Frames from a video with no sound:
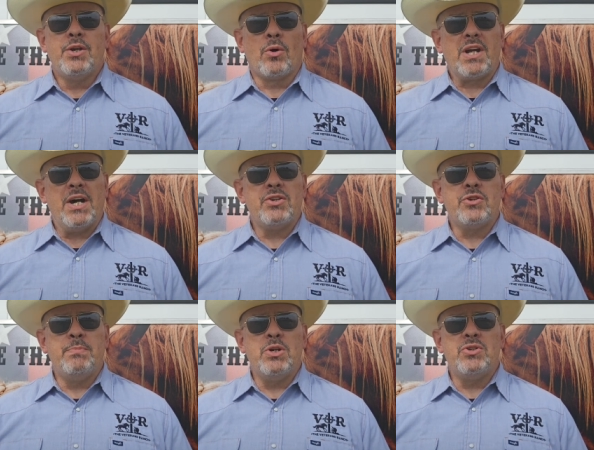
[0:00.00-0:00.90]
Your
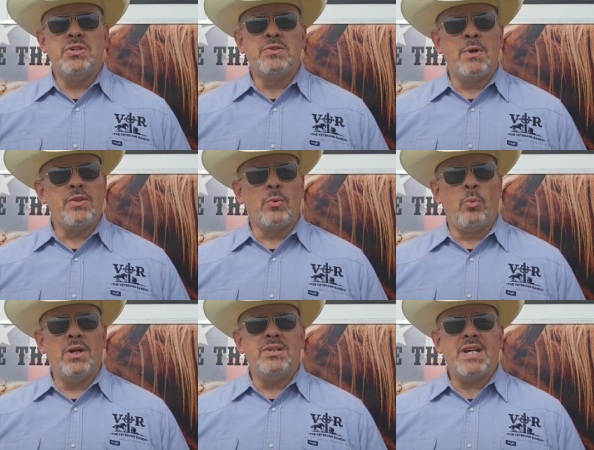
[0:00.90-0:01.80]
contributions, whether
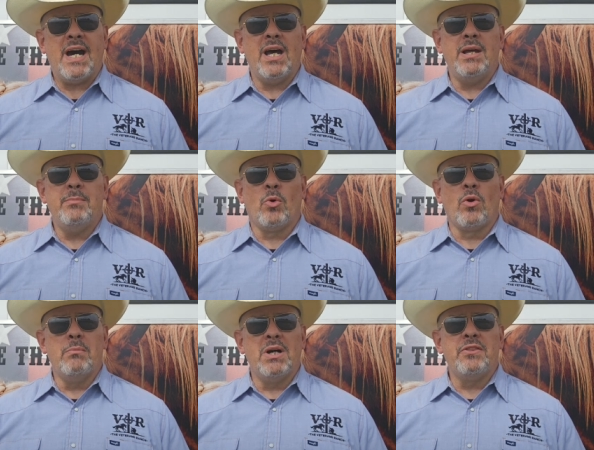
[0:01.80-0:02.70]
one time
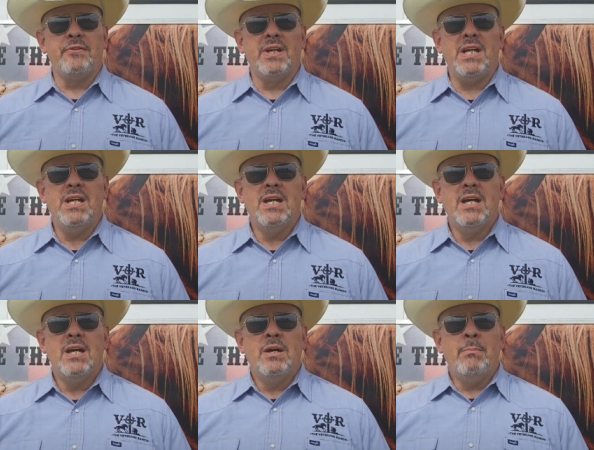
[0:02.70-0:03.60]
or monthly,
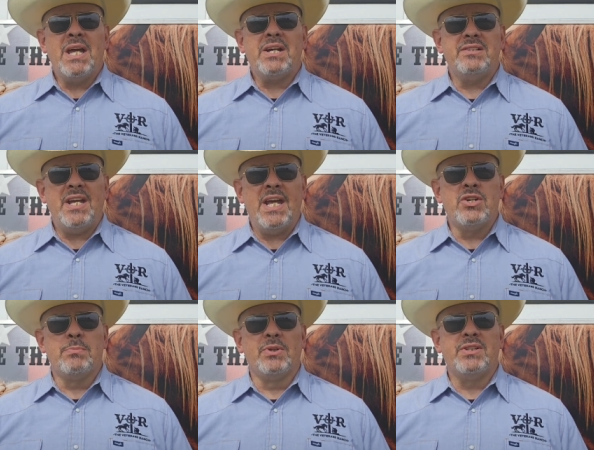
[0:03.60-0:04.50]
make a
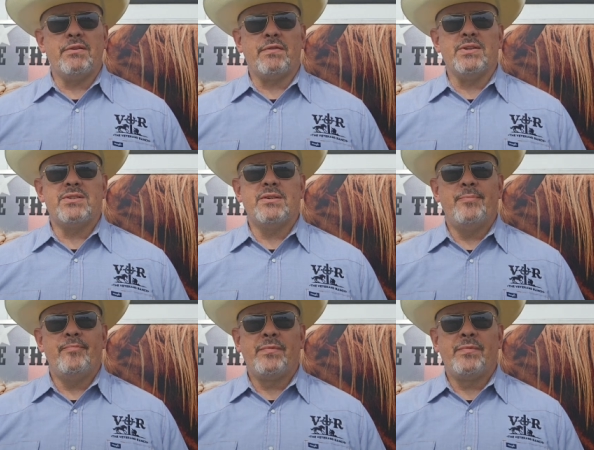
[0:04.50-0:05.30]
tangible difference.